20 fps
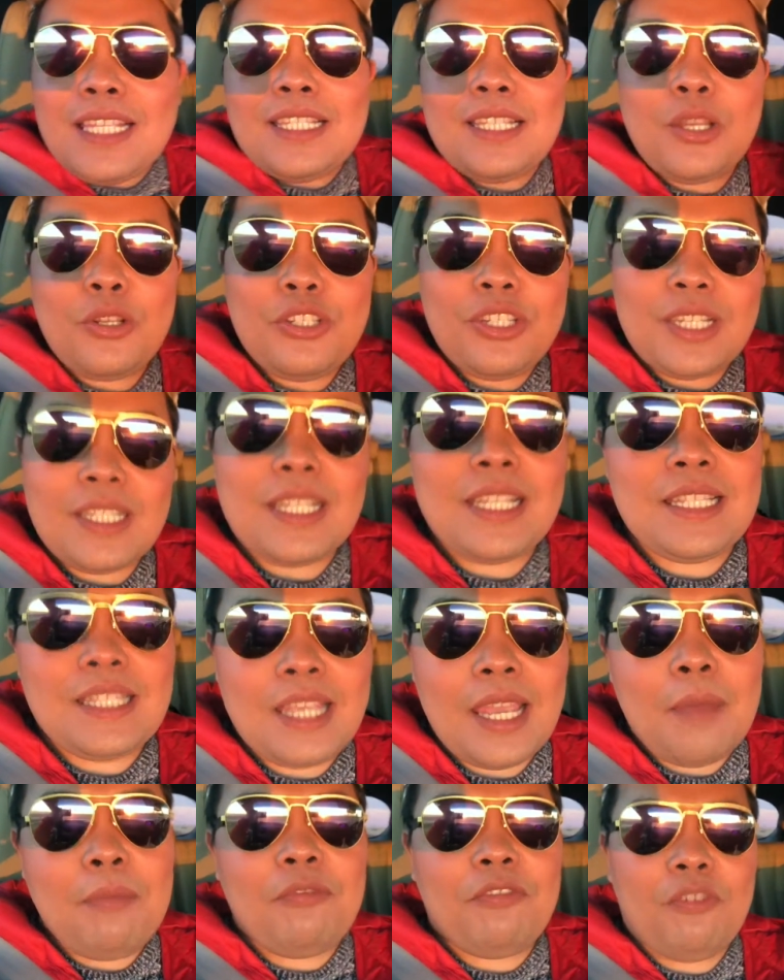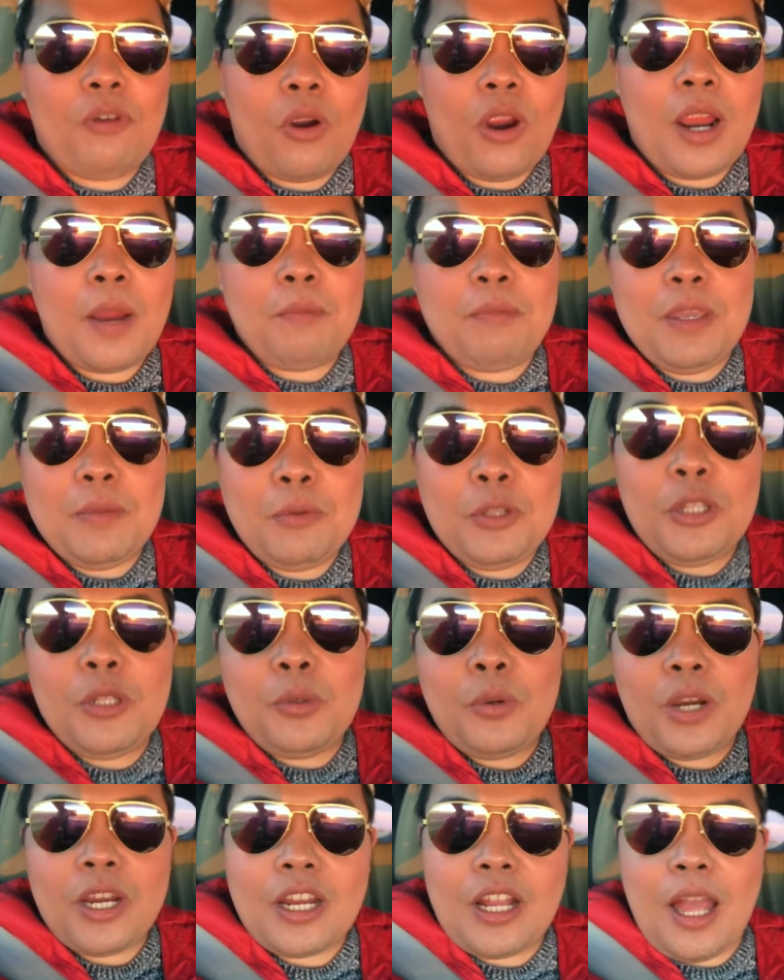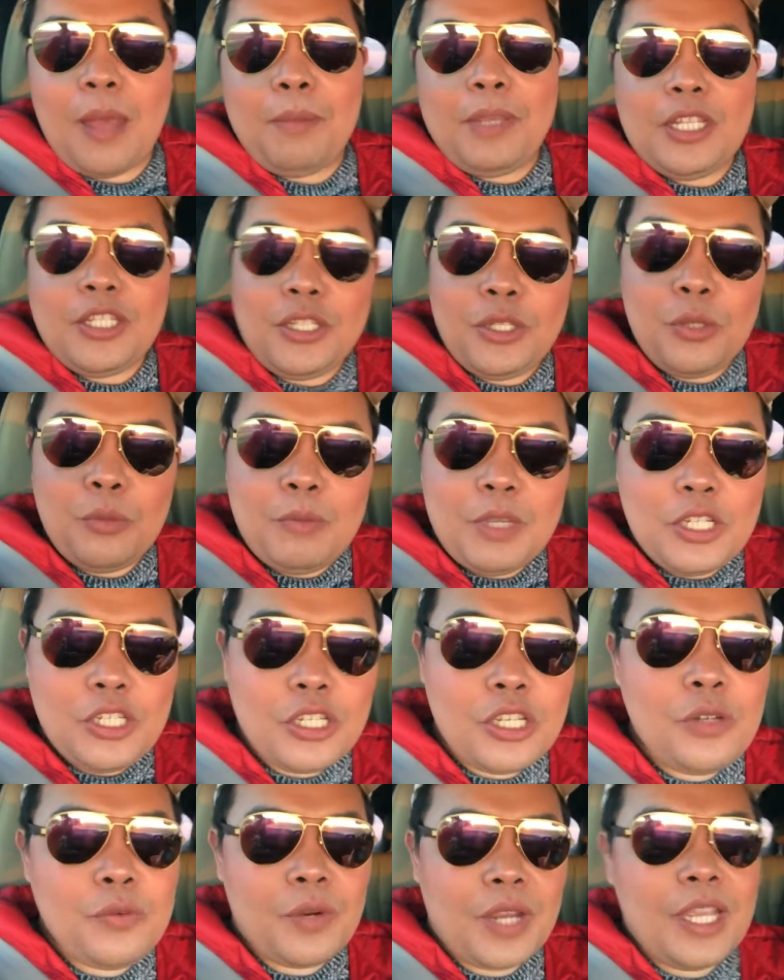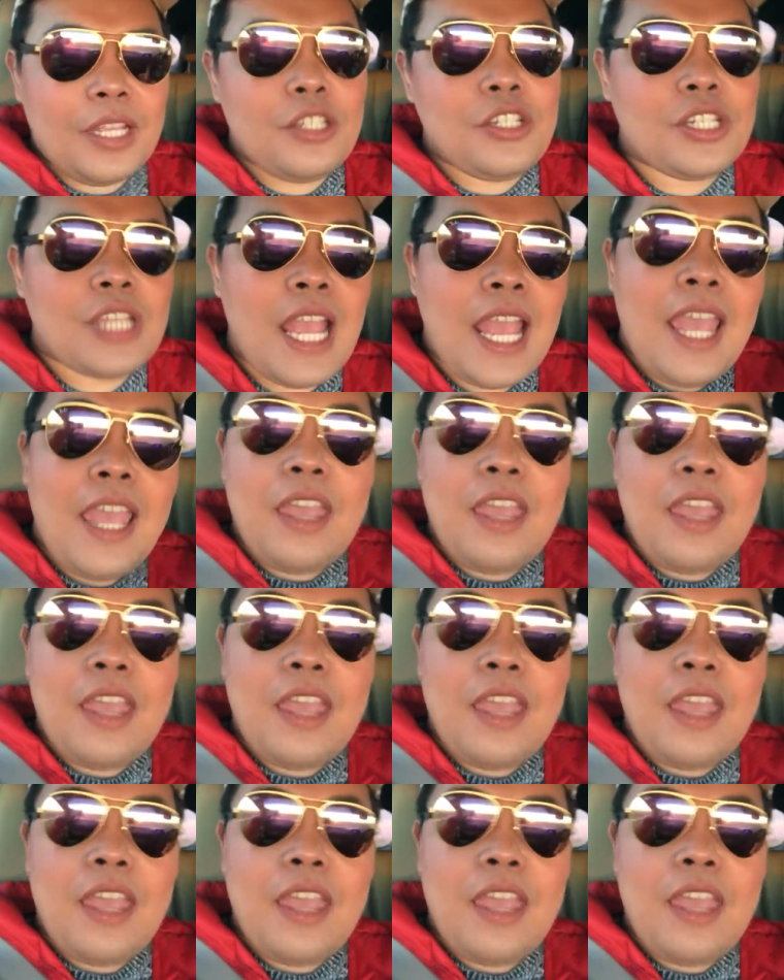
So just a tip for people who are coming to Mission Ridge,